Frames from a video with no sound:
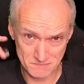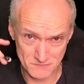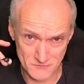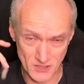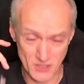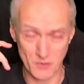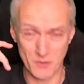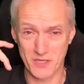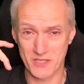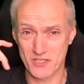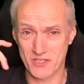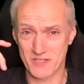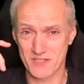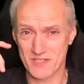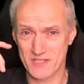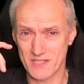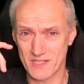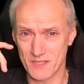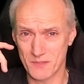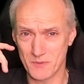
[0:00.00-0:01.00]
So as you can
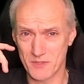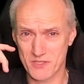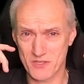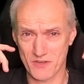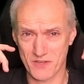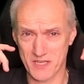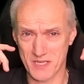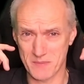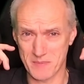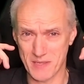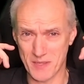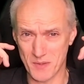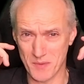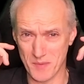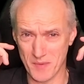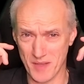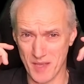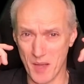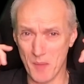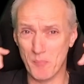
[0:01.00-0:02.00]
see, we're talking about
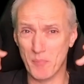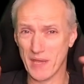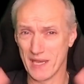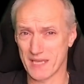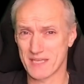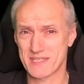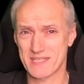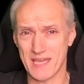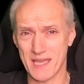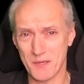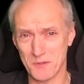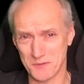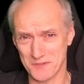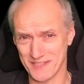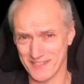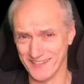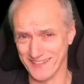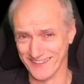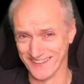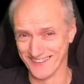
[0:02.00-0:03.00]
a big sound
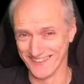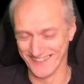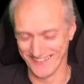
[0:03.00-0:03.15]
here.